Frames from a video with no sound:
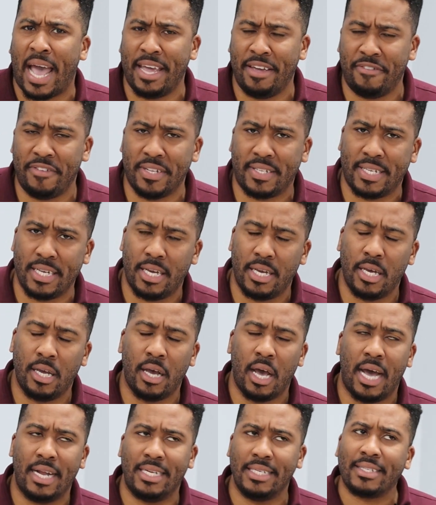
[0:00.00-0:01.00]
naivety
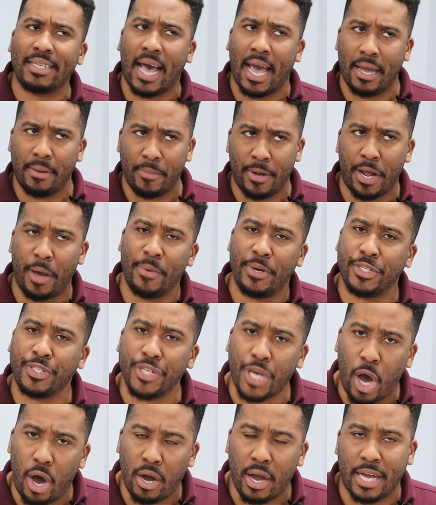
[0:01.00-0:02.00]
at the time when I was
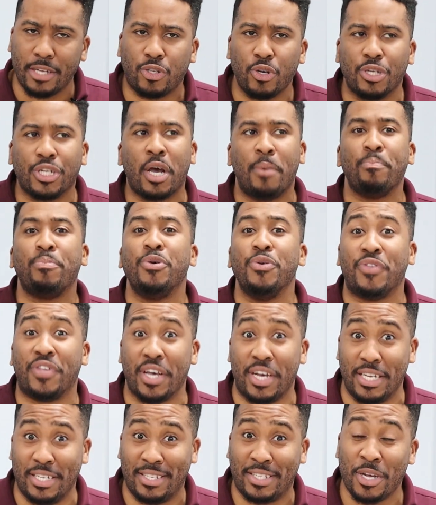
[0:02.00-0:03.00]
young. I thought
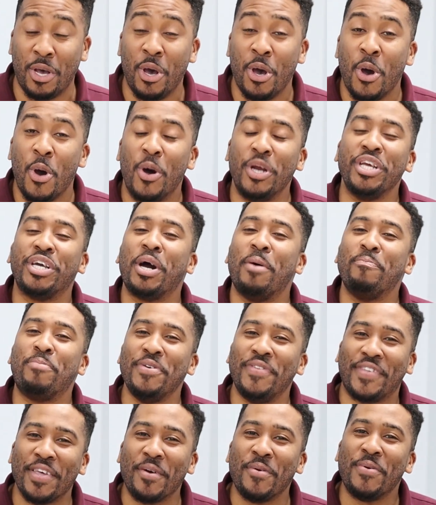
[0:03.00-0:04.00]
computers or the
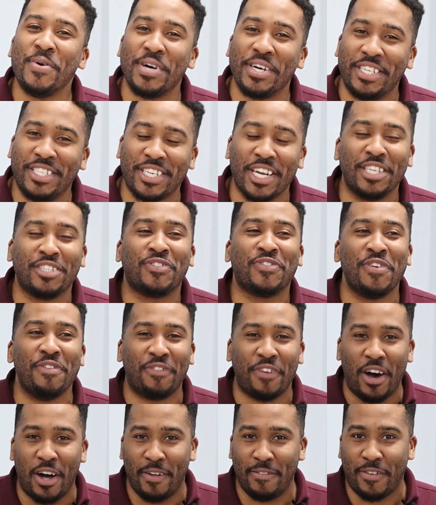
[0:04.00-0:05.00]
computing world just
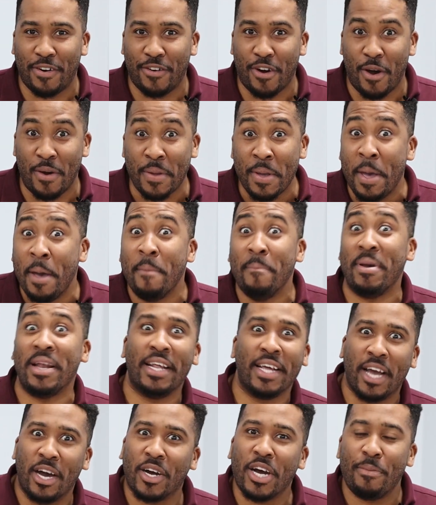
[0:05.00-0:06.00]
revolve around
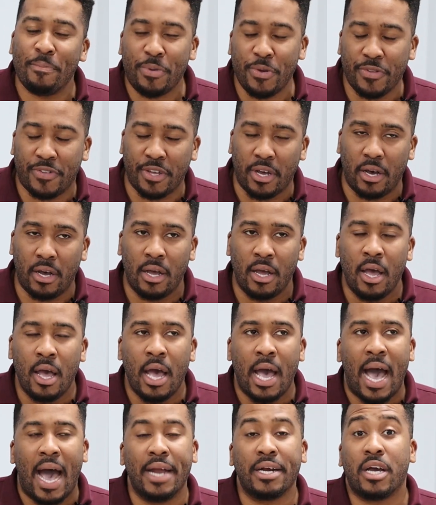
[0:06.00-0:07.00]
building a computer.
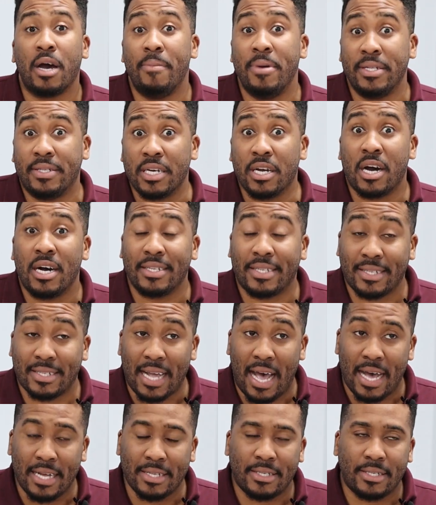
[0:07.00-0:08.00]
And coming to
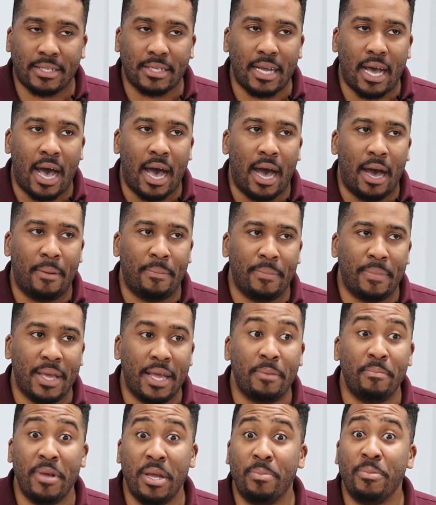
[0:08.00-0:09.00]
COSTAATT,
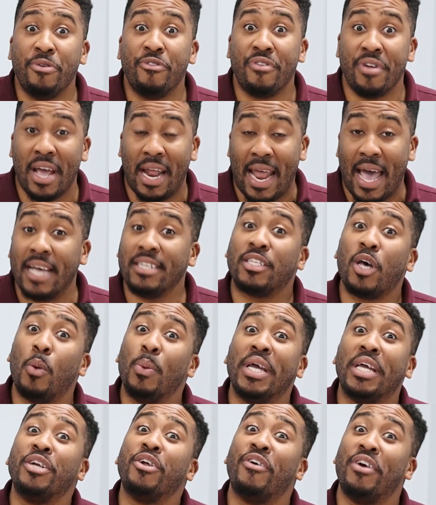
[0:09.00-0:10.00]
it made me realize
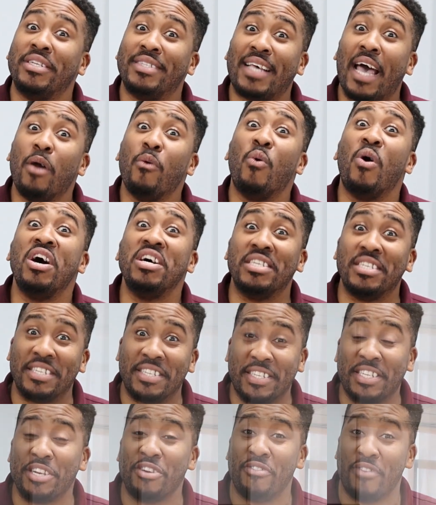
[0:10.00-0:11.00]
how ignorant I
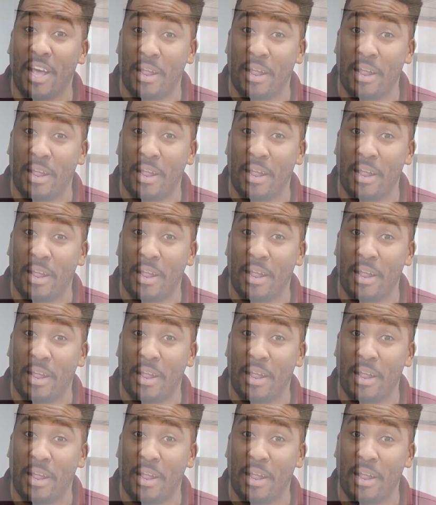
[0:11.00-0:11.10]
was to the